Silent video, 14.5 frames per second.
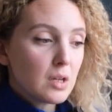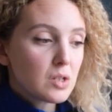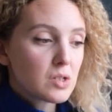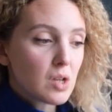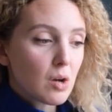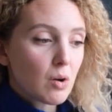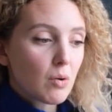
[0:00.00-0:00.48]

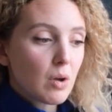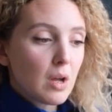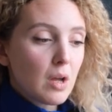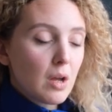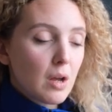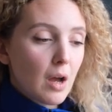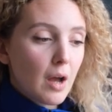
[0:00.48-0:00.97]
So
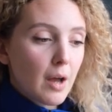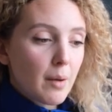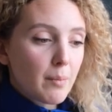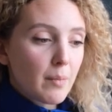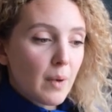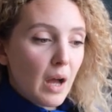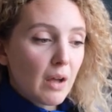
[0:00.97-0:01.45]

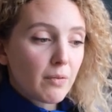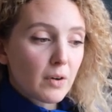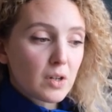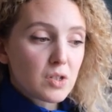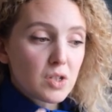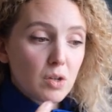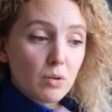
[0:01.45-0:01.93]
I
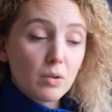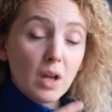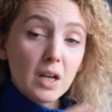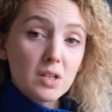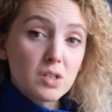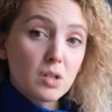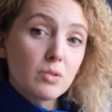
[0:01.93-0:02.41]
first
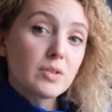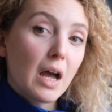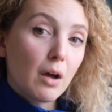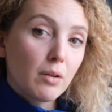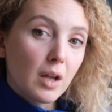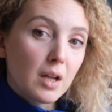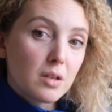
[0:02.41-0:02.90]
utilized those
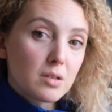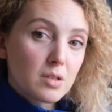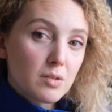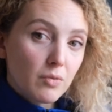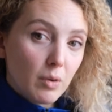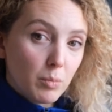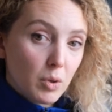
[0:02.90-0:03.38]

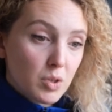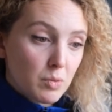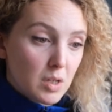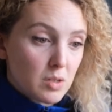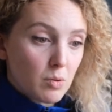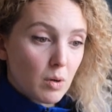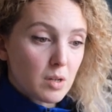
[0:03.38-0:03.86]
outlines from those
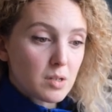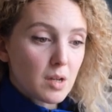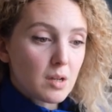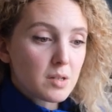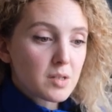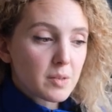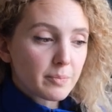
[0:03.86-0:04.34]

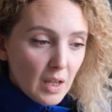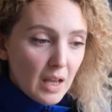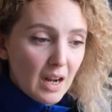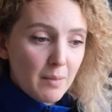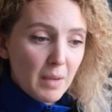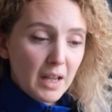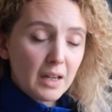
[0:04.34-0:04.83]
resources
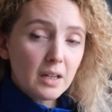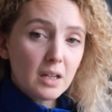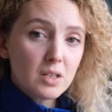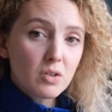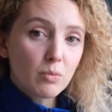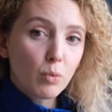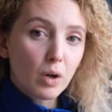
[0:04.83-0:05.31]
and I made it
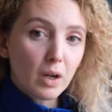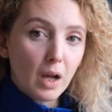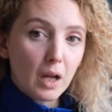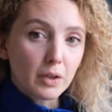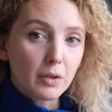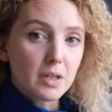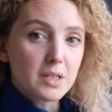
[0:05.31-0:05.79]
into a more
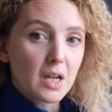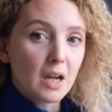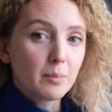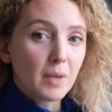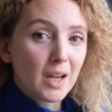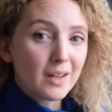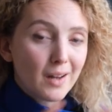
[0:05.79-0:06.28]
concrete
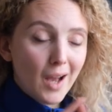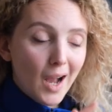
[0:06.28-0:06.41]
timeline.